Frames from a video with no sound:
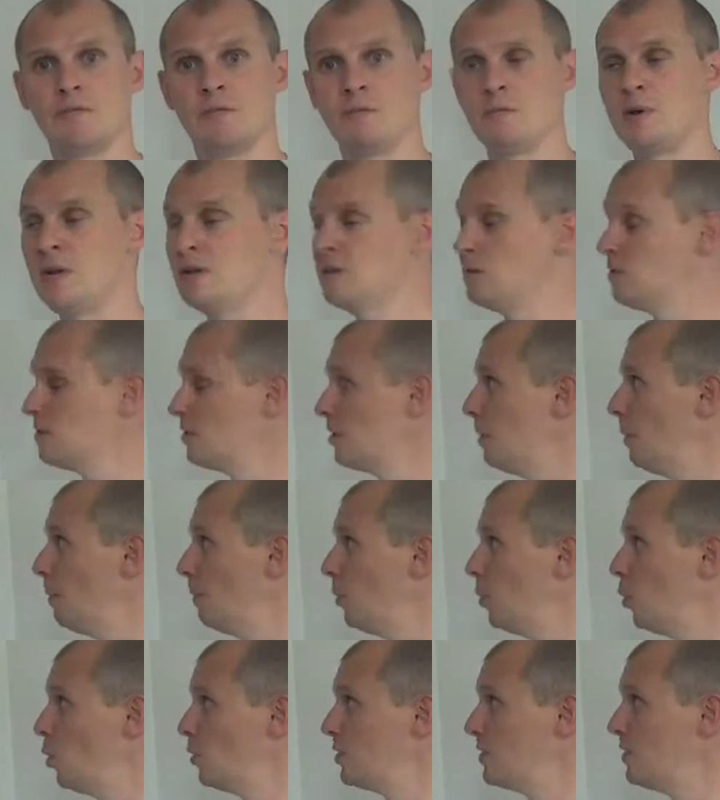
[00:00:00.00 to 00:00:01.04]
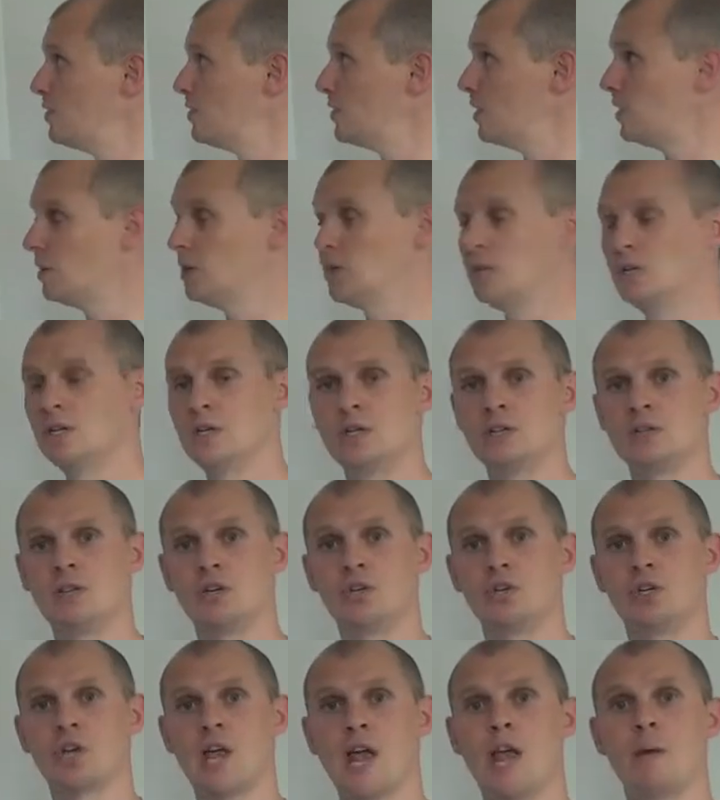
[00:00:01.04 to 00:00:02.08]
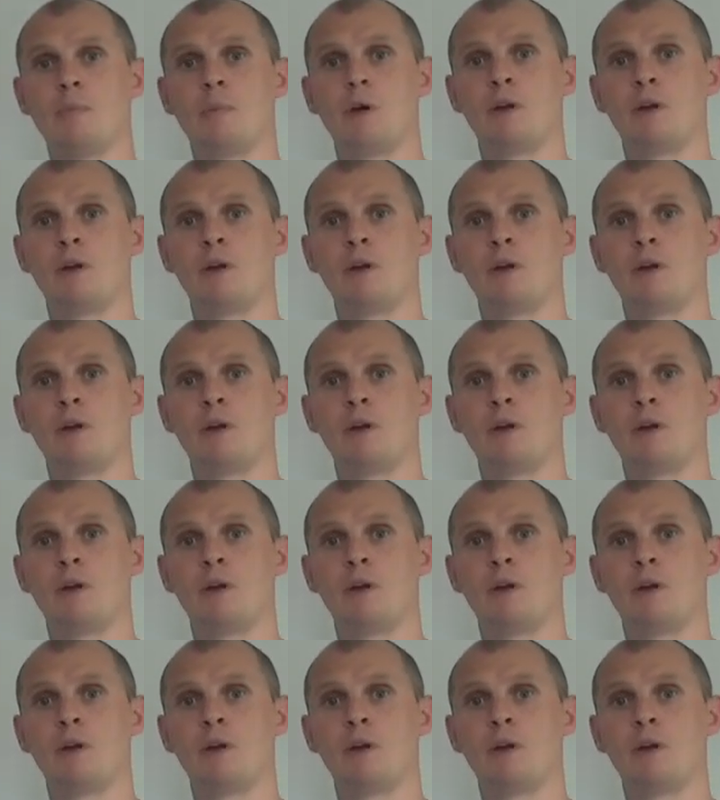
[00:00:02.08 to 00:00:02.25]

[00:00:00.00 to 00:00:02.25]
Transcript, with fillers: For me it's so important to to share